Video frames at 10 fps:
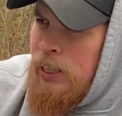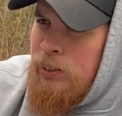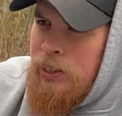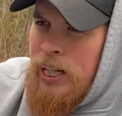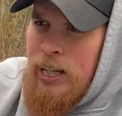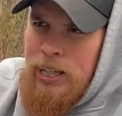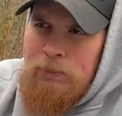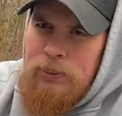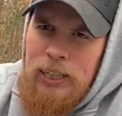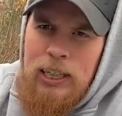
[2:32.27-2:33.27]
other side I
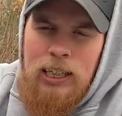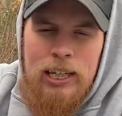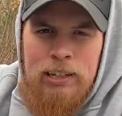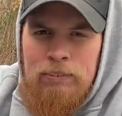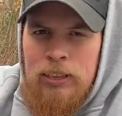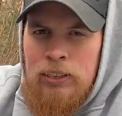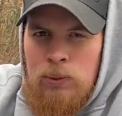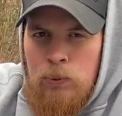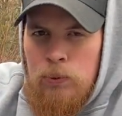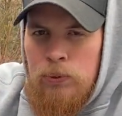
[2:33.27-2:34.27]
think was like 11
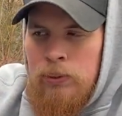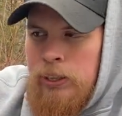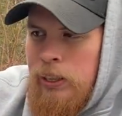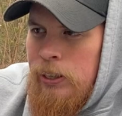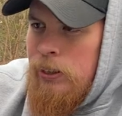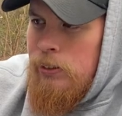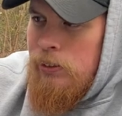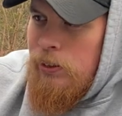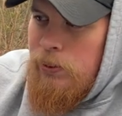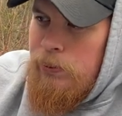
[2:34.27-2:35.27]
1/4,
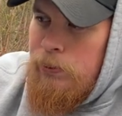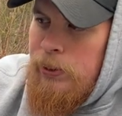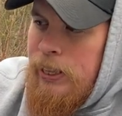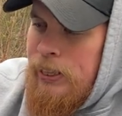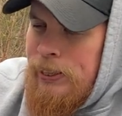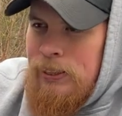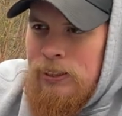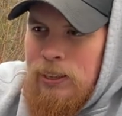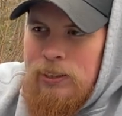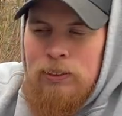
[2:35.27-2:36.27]
so it
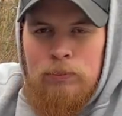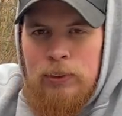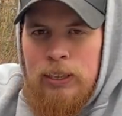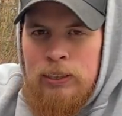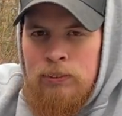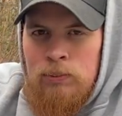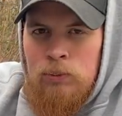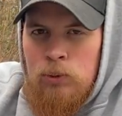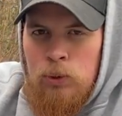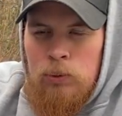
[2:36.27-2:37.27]
doesn't run
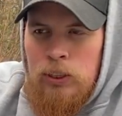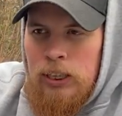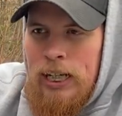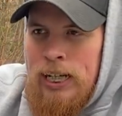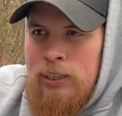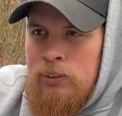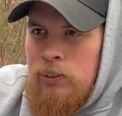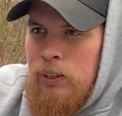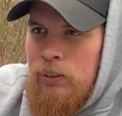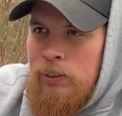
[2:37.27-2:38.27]
true to size. You
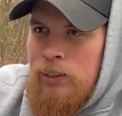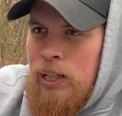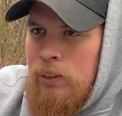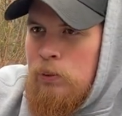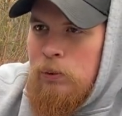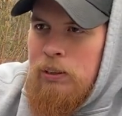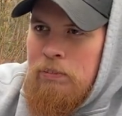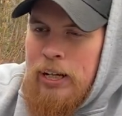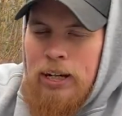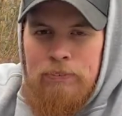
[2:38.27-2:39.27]
know, it's not
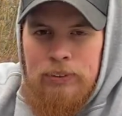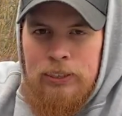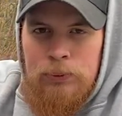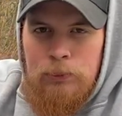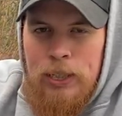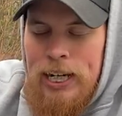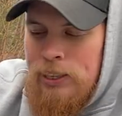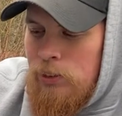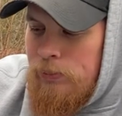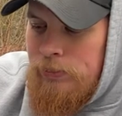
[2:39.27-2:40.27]
12.5 inches
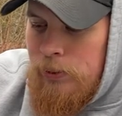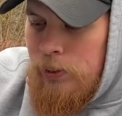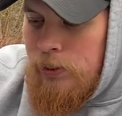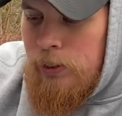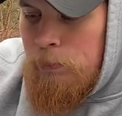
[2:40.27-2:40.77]
wide, so if you are going to